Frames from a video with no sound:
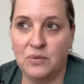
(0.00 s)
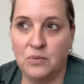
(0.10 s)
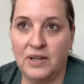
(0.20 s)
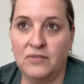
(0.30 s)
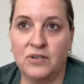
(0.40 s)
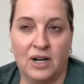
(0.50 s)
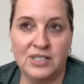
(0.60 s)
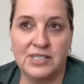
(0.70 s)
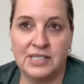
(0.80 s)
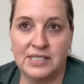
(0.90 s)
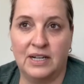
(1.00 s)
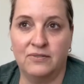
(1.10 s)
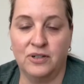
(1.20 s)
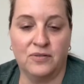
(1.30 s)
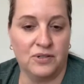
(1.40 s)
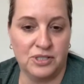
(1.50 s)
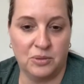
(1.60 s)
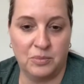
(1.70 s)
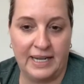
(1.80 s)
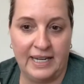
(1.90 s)
we've caused discomfort for
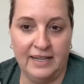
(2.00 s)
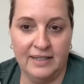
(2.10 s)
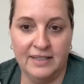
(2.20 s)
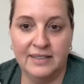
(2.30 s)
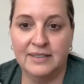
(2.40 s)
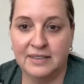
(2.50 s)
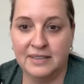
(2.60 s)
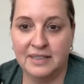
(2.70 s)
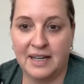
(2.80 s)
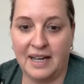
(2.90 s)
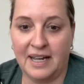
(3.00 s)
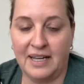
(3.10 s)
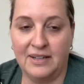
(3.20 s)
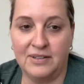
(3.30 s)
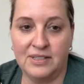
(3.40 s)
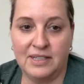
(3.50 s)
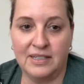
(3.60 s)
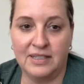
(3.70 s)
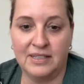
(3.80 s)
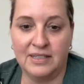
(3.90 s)
so many, and
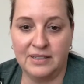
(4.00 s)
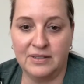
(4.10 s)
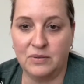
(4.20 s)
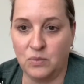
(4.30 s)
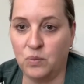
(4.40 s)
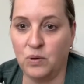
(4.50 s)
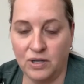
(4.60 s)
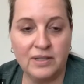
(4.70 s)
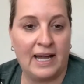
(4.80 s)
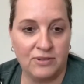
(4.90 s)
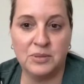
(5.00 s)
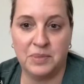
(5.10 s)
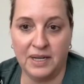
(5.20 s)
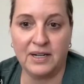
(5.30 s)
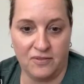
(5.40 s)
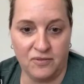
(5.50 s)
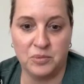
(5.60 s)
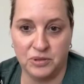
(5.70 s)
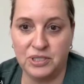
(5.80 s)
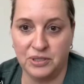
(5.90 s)
we're allowed to be
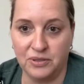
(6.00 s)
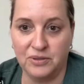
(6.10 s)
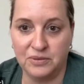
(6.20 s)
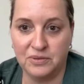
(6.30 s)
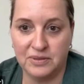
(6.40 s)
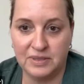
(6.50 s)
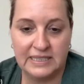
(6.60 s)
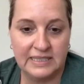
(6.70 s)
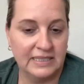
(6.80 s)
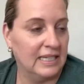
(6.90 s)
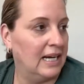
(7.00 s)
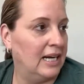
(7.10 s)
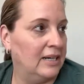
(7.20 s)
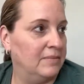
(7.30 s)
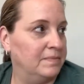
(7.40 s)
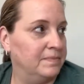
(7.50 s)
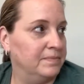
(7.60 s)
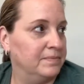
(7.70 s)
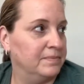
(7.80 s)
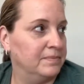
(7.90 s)
uncomfortable too. Mm. Um,
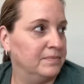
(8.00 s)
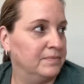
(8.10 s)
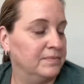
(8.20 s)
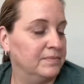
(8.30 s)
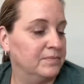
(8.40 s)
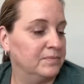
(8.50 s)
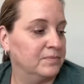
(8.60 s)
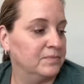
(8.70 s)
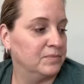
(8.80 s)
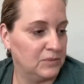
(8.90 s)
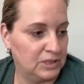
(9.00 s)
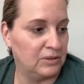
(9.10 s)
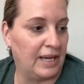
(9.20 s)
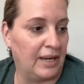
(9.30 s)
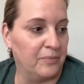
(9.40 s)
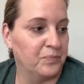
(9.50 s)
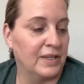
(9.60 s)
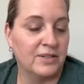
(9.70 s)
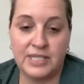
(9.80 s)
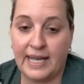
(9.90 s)
so yeah,
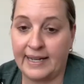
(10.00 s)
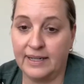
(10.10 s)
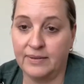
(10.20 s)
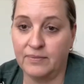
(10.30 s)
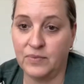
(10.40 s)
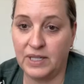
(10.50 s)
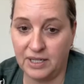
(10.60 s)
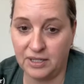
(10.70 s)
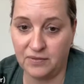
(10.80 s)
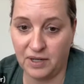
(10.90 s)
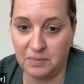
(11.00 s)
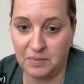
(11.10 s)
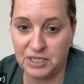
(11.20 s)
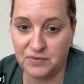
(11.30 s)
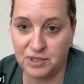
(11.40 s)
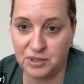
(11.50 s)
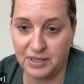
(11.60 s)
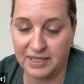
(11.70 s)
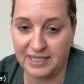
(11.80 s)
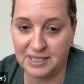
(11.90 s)
Zach, thank you very much for
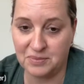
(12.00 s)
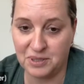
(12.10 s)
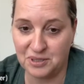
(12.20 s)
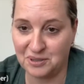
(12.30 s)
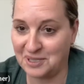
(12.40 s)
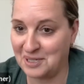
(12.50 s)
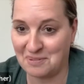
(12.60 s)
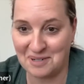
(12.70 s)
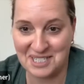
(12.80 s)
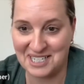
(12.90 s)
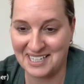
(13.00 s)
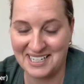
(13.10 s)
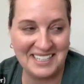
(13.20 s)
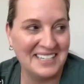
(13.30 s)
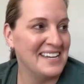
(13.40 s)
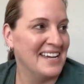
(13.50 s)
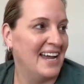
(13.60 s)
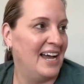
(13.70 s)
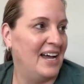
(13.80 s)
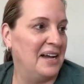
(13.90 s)
joining us. We truly appreciate it.
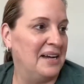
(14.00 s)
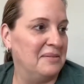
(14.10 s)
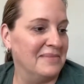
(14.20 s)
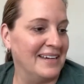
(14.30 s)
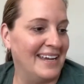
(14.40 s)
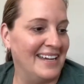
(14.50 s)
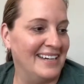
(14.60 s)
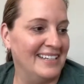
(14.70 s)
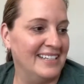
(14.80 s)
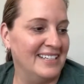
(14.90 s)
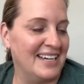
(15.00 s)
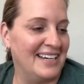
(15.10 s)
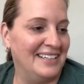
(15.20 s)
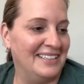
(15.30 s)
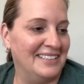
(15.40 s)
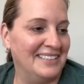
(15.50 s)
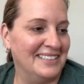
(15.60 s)
Um, and uh,